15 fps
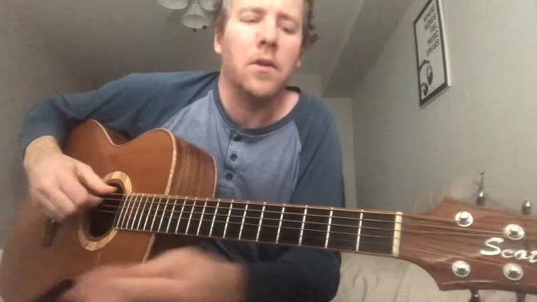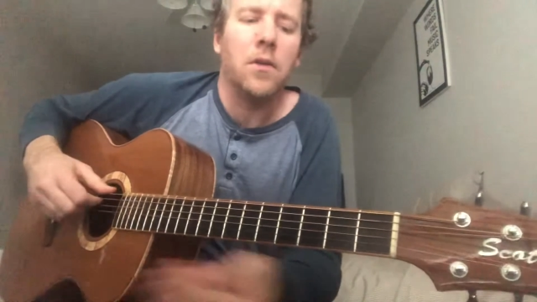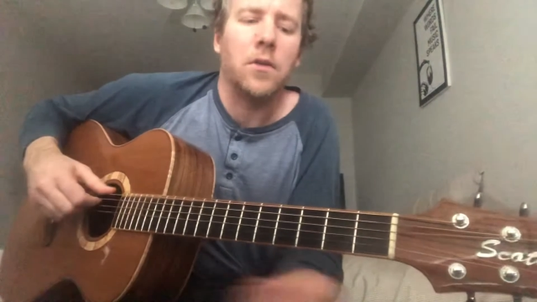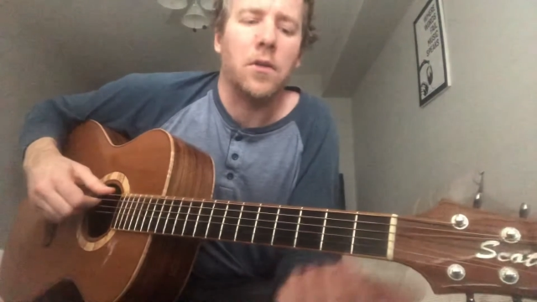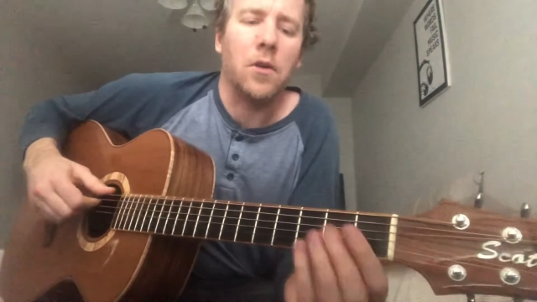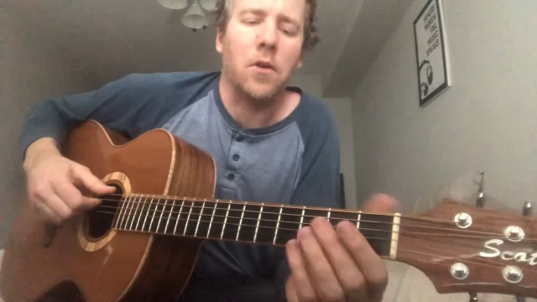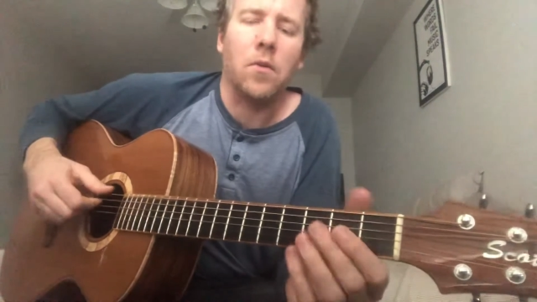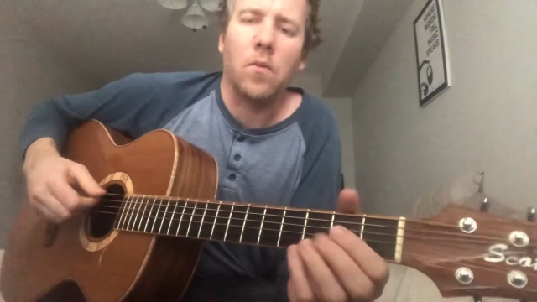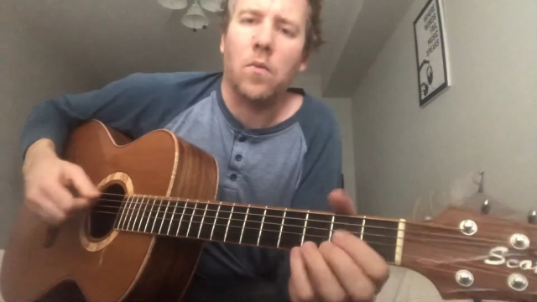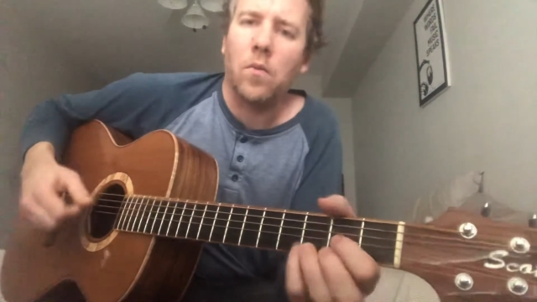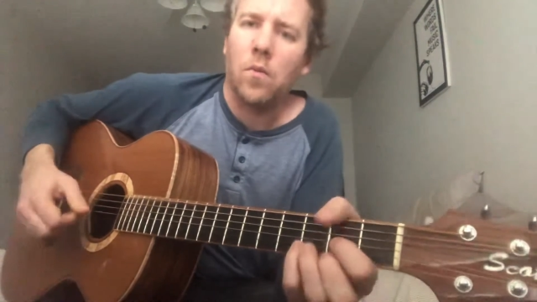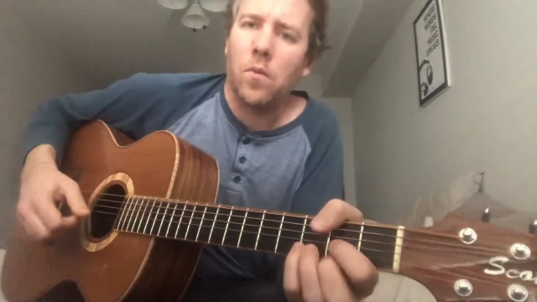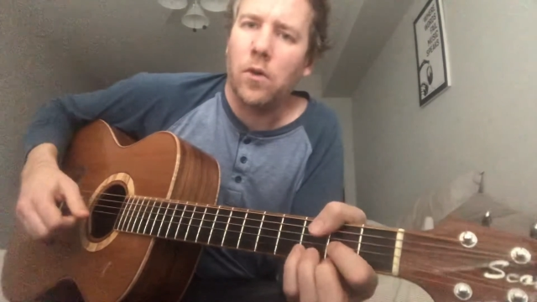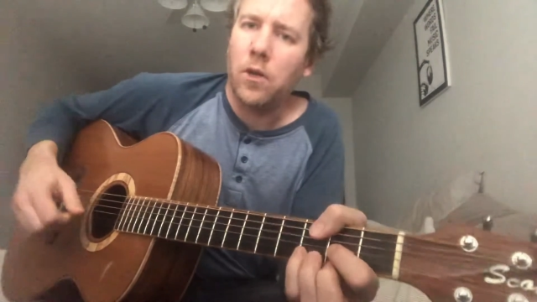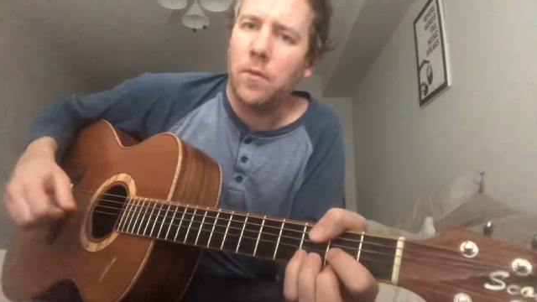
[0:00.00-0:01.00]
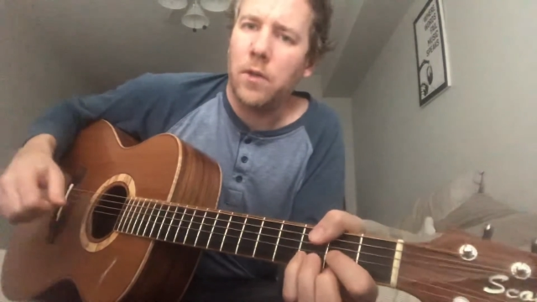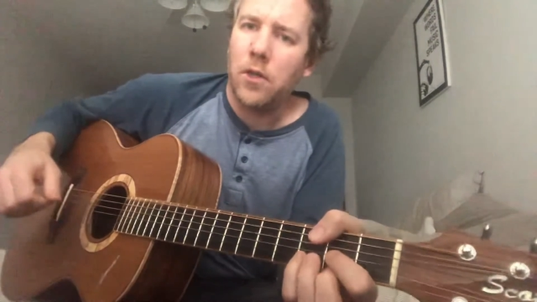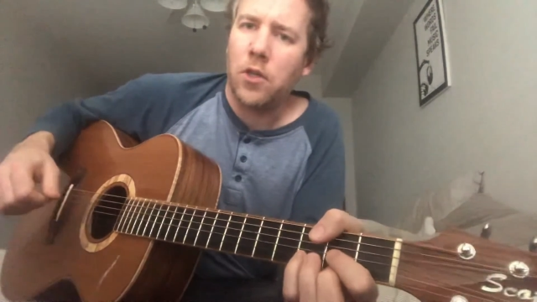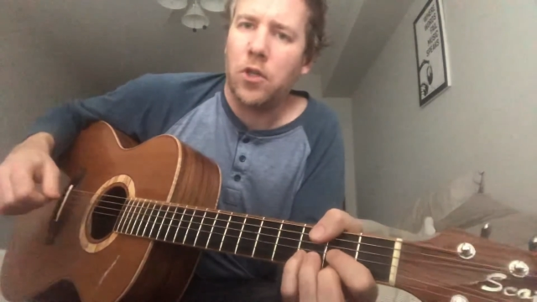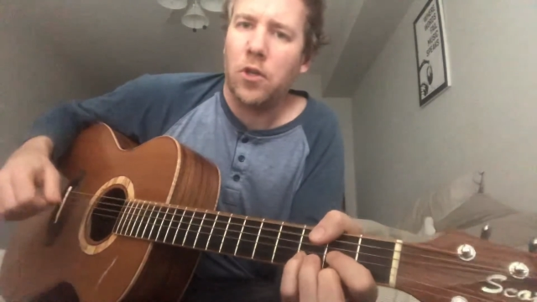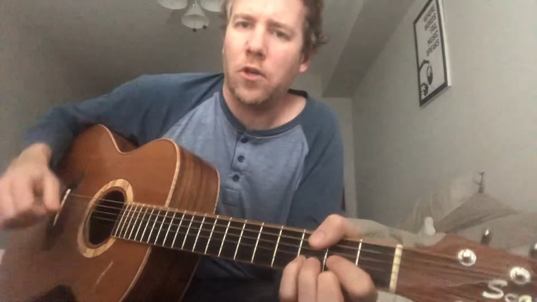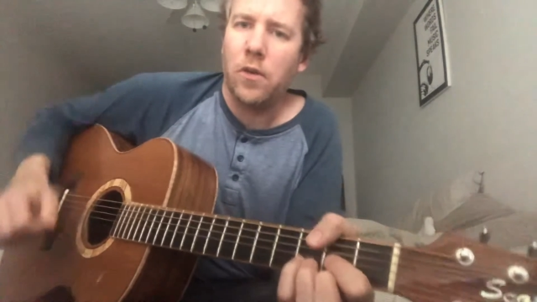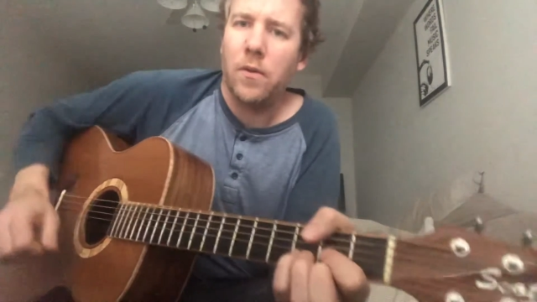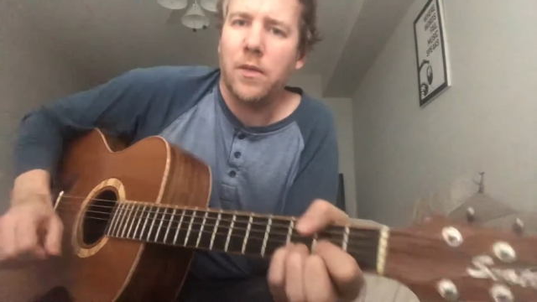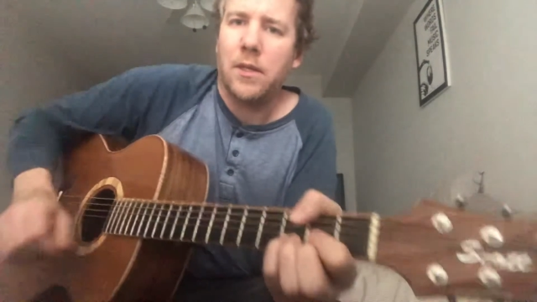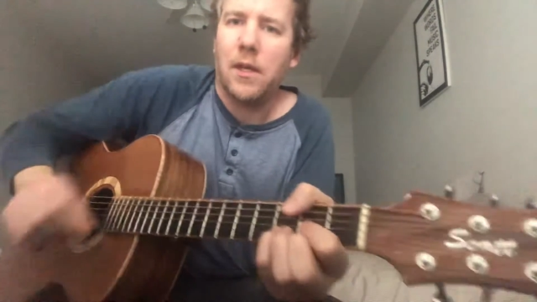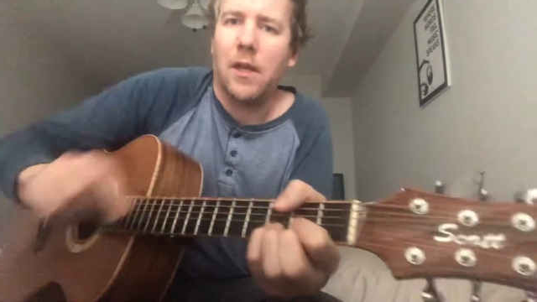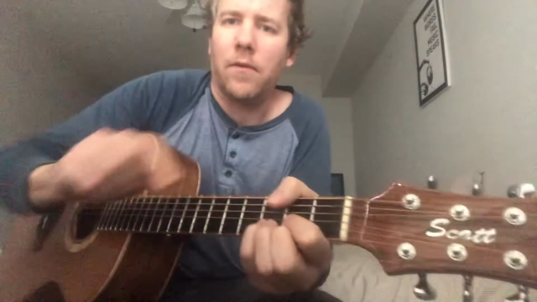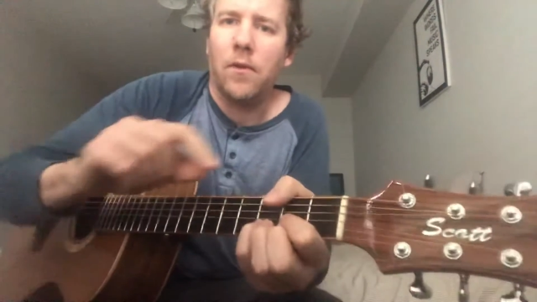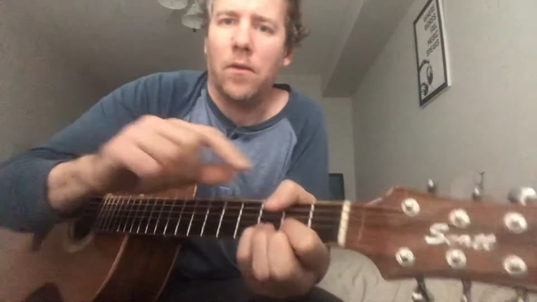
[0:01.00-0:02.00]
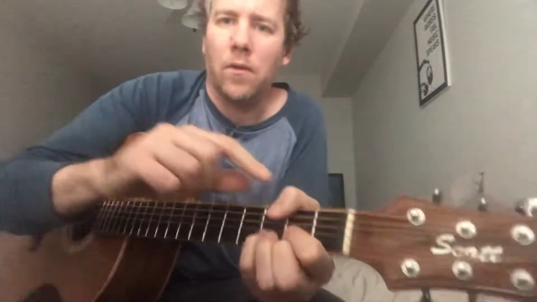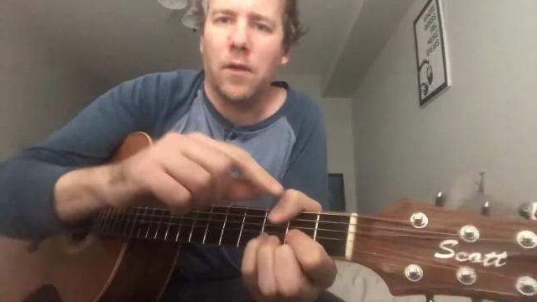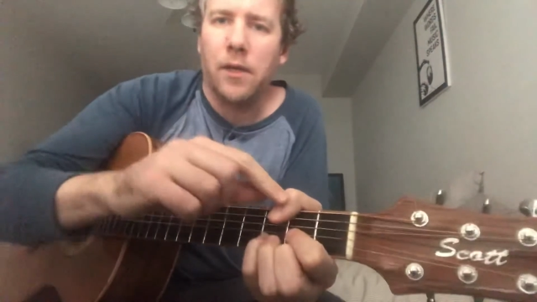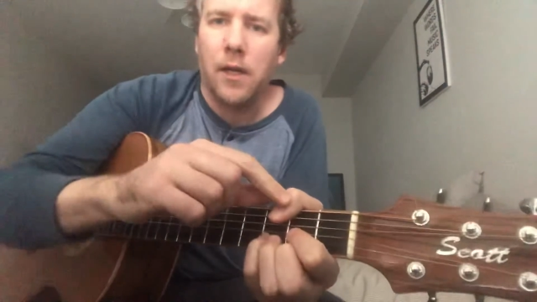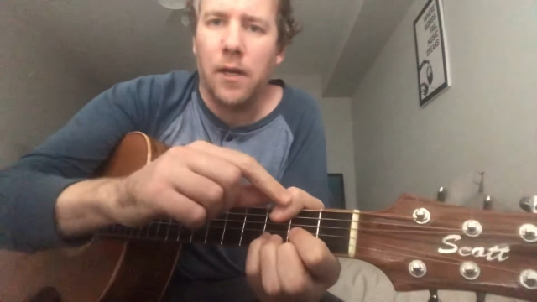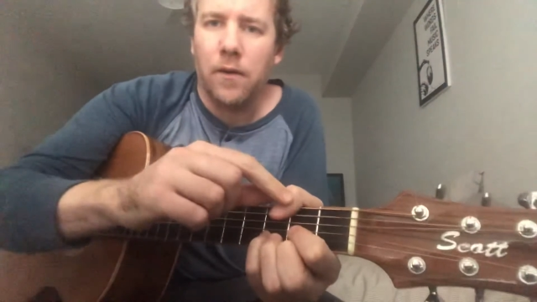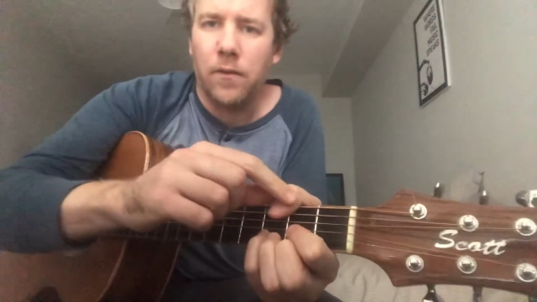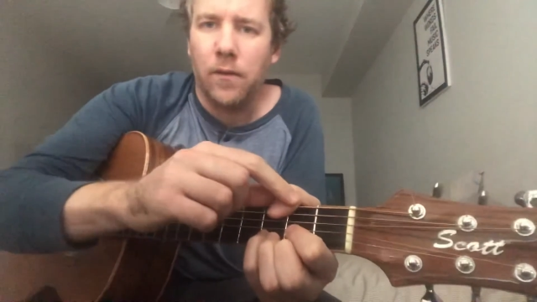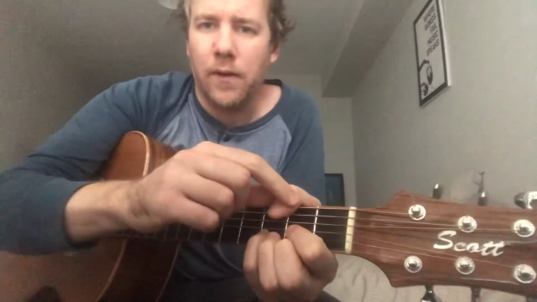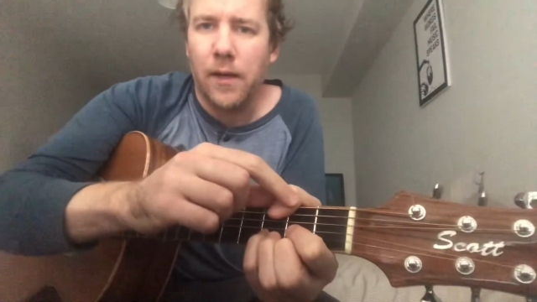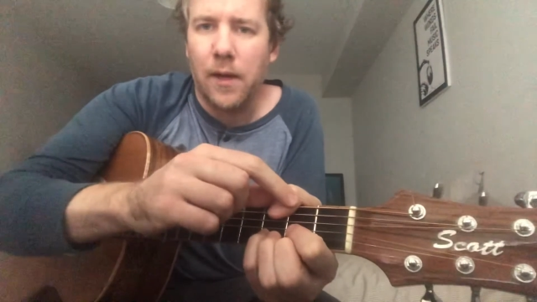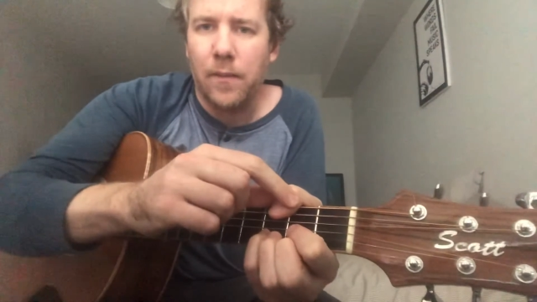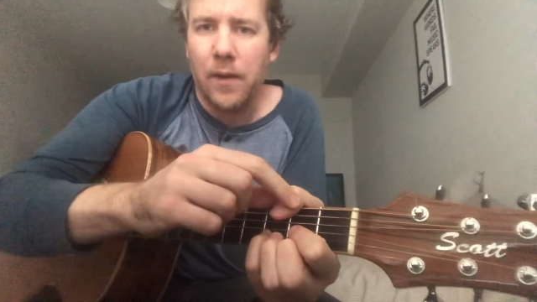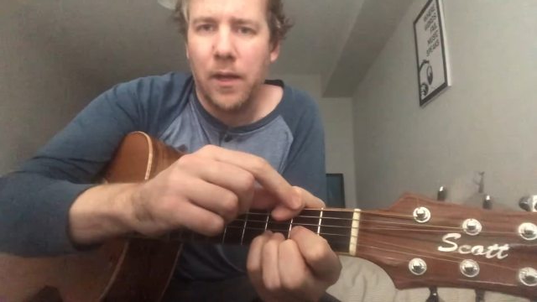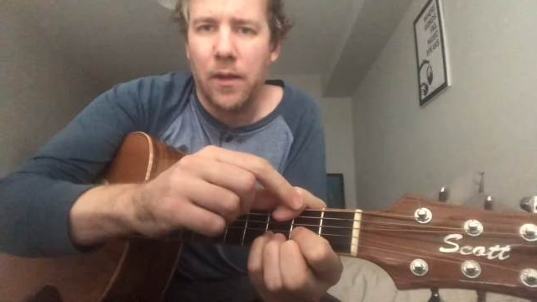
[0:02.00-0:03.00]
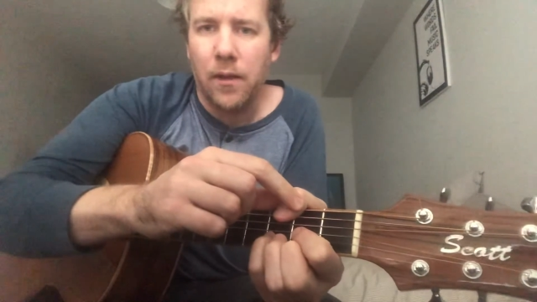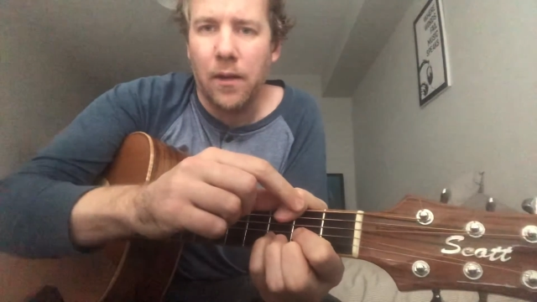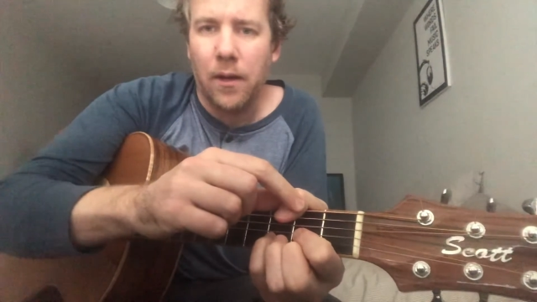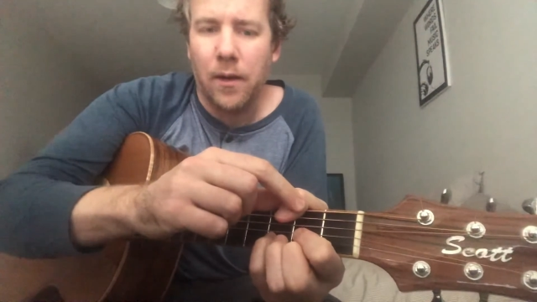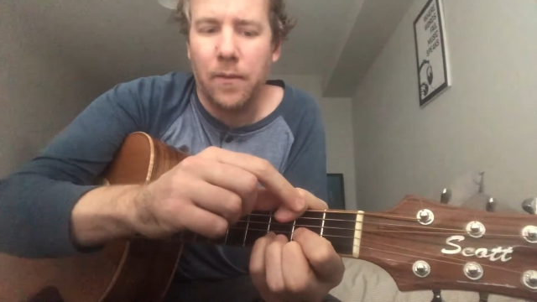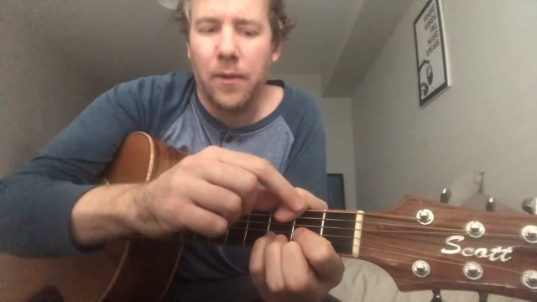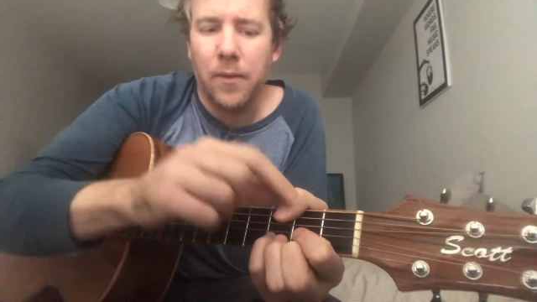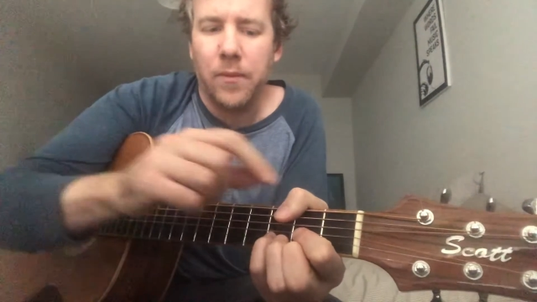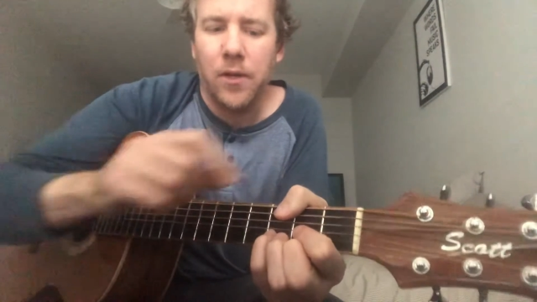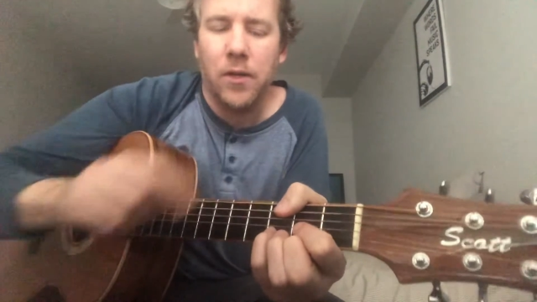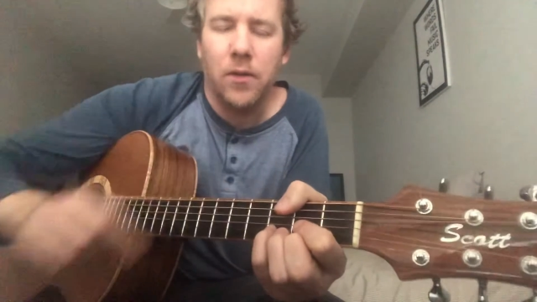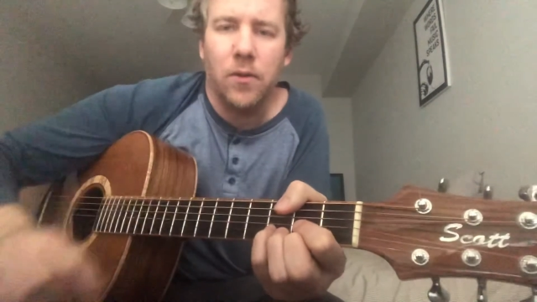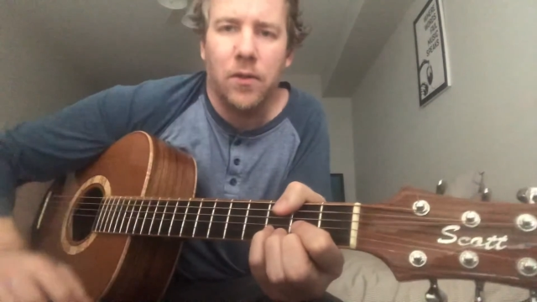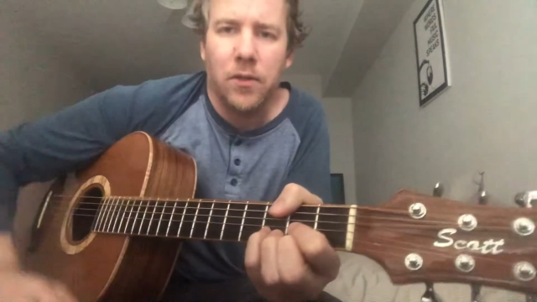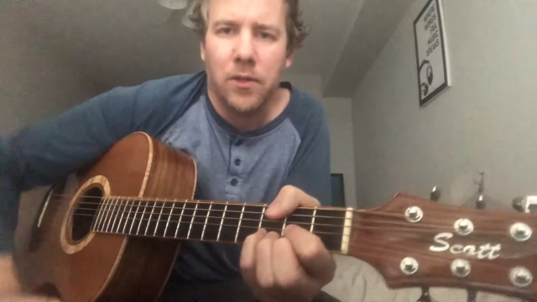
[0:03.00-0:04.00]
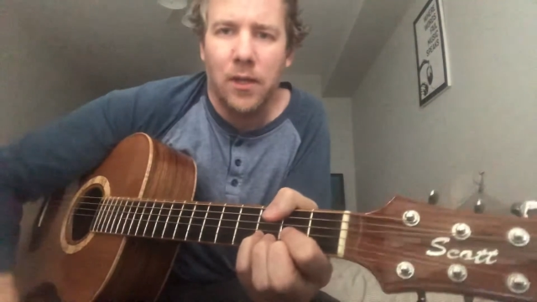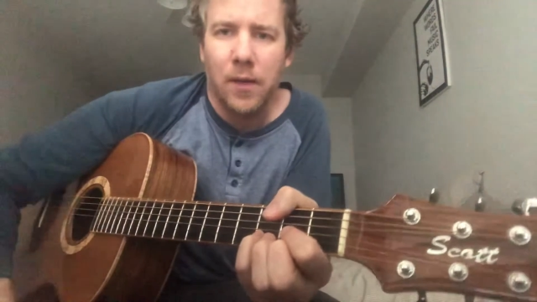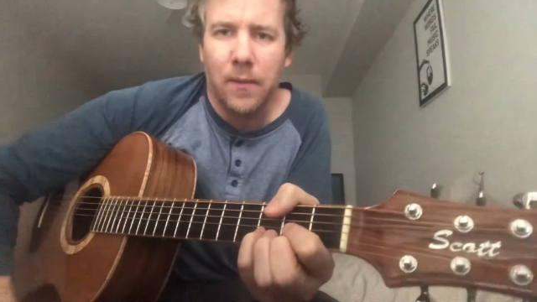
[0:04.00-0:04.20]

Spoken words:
So what I'm going to show you is that if you look carefully at my thumb, I'm going to do the same